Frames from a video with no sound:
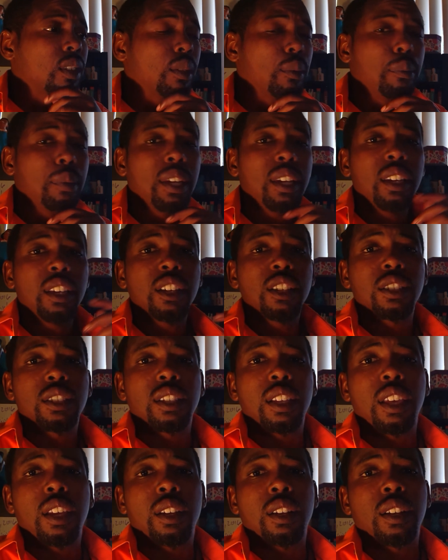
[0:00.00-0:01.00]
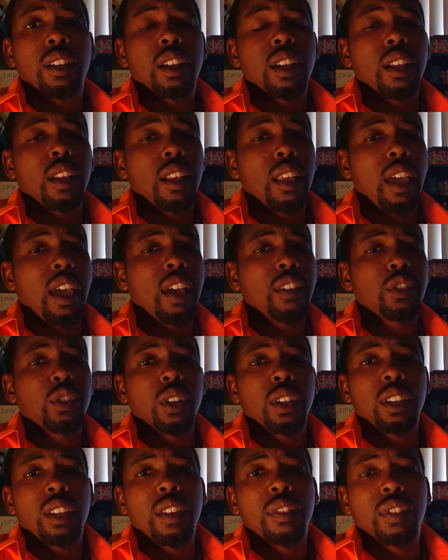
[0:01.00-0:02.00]
many years later, after
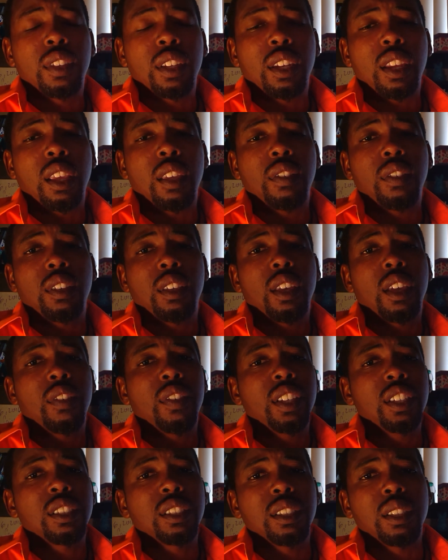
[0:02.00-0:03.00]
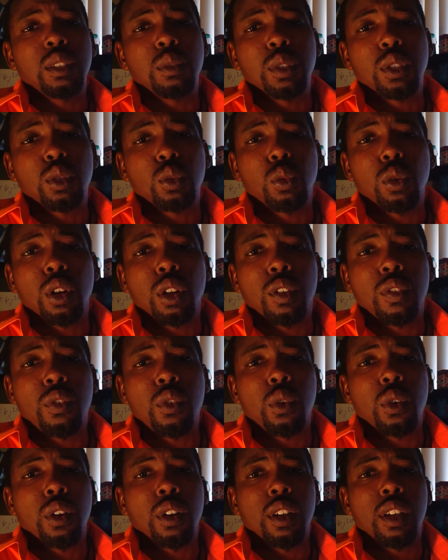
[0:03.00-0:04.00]
I left the Navy, I eventually went to work
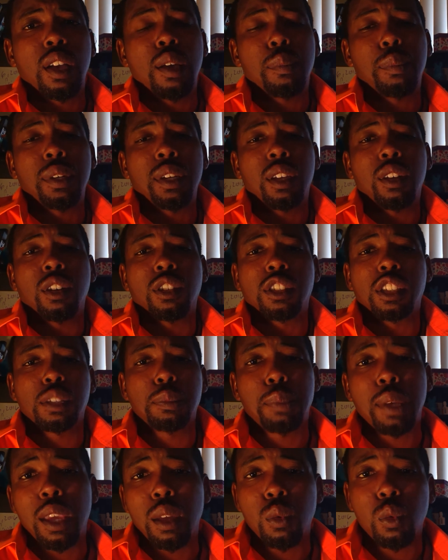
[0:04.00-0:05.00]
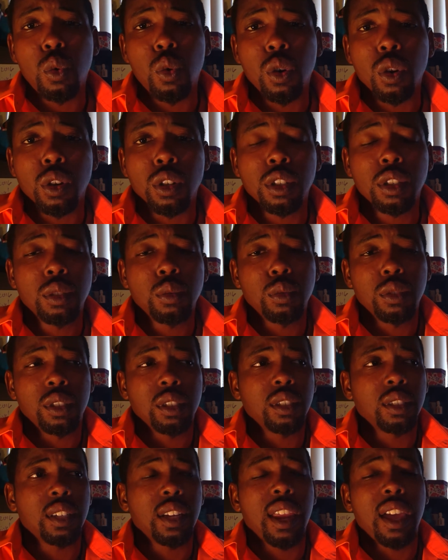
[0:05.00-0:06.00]
for a company called SPAWAR, which
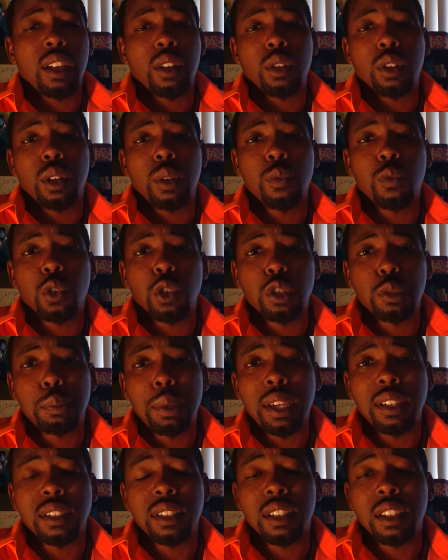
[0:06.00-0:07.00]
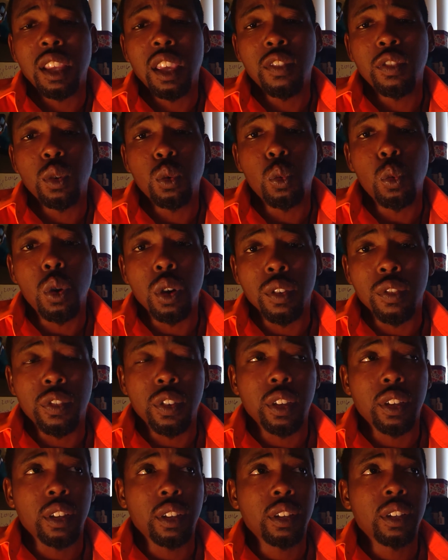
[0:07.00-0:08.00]
is an acronym for Space and Naval
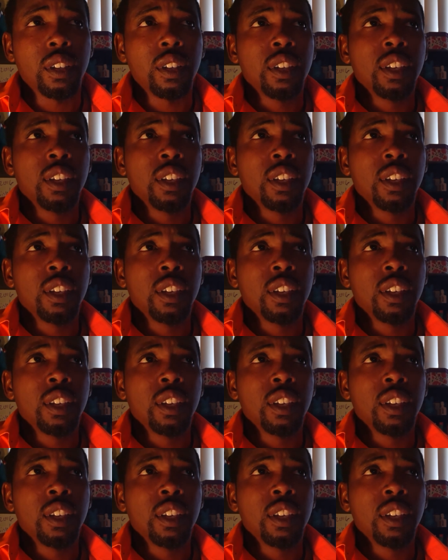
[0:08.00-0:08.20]
Warfare.